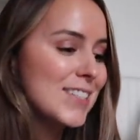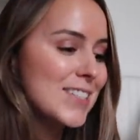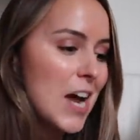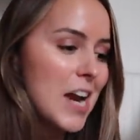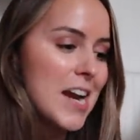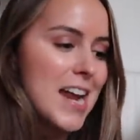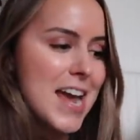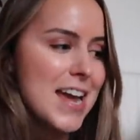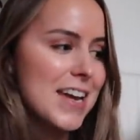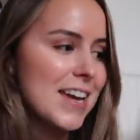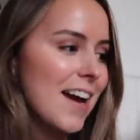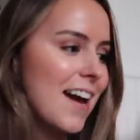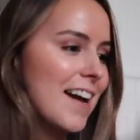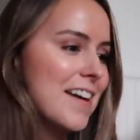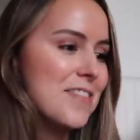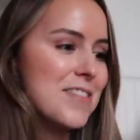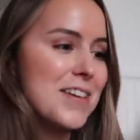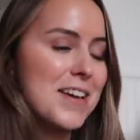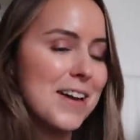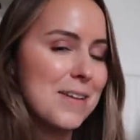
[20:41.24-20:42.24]
stunning.
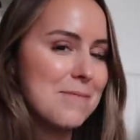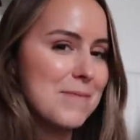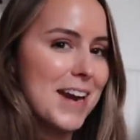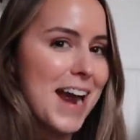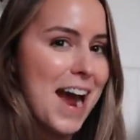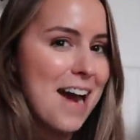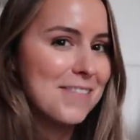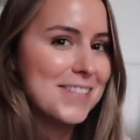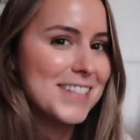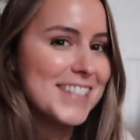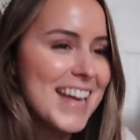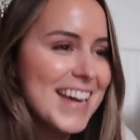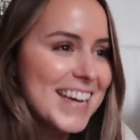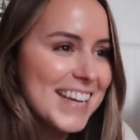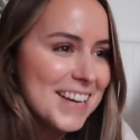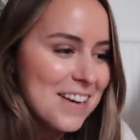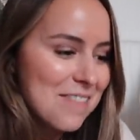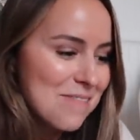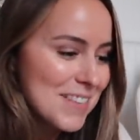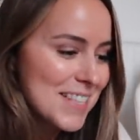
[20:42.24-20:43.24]
I think I'm gonna have to take
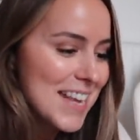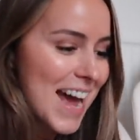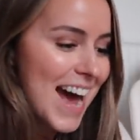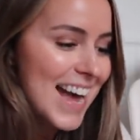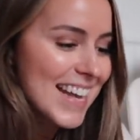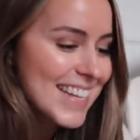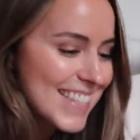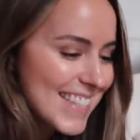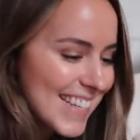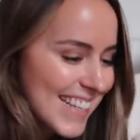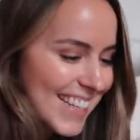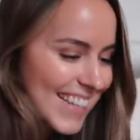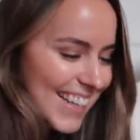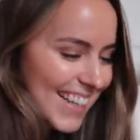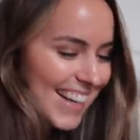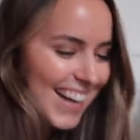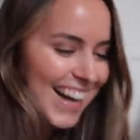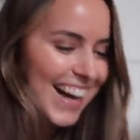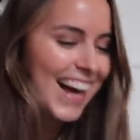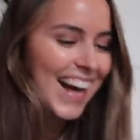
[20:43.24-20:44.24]
it upstairs
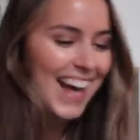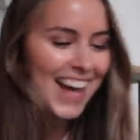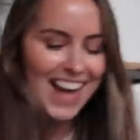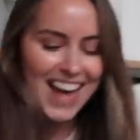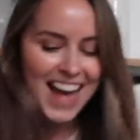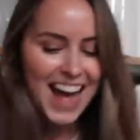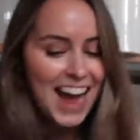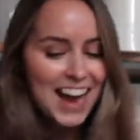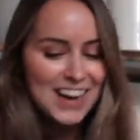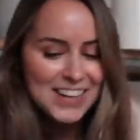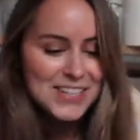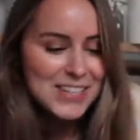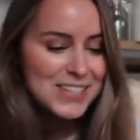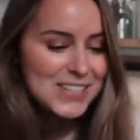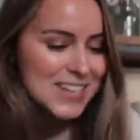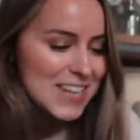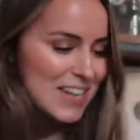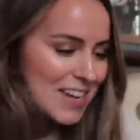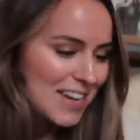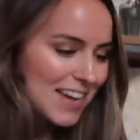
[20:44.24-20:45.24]
and
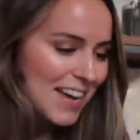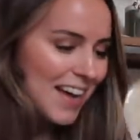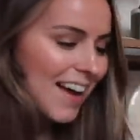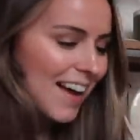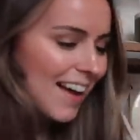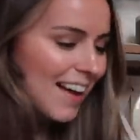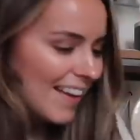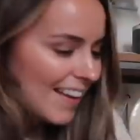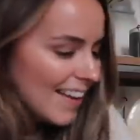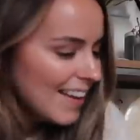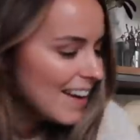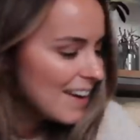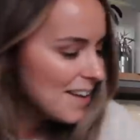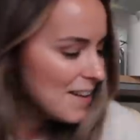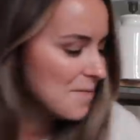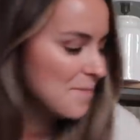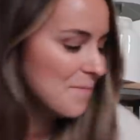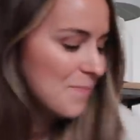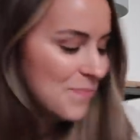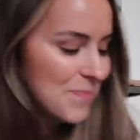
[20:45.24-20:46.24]
see
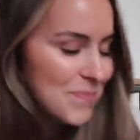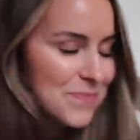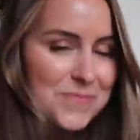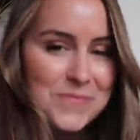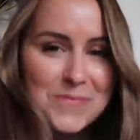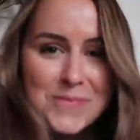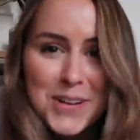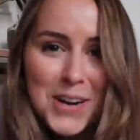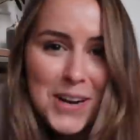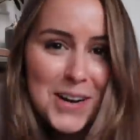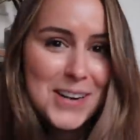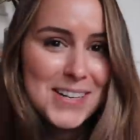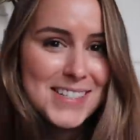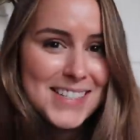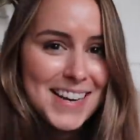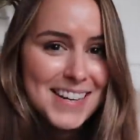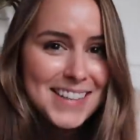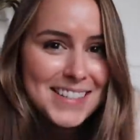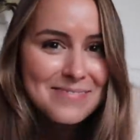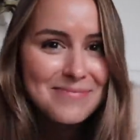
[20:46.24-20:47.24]
what it looks
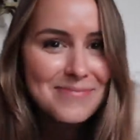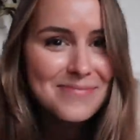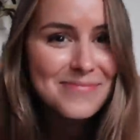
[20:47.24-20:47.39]
like.